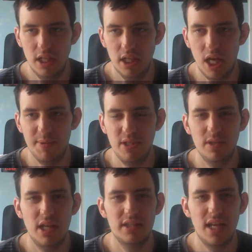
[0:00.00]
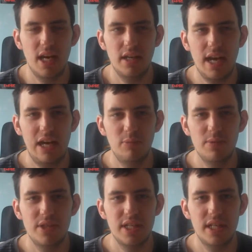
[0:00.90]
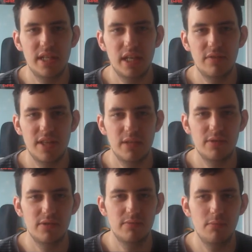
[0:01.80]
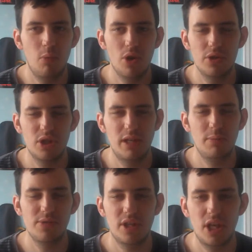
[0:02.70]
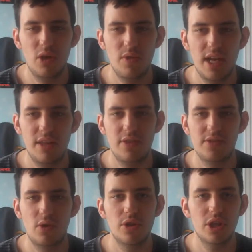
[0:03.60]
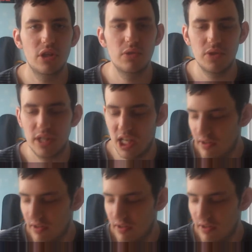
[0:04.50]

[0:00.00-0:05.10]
I do like that album they did, kind of, I think it was 1 or 2 albums ago, that had the song Girls on it.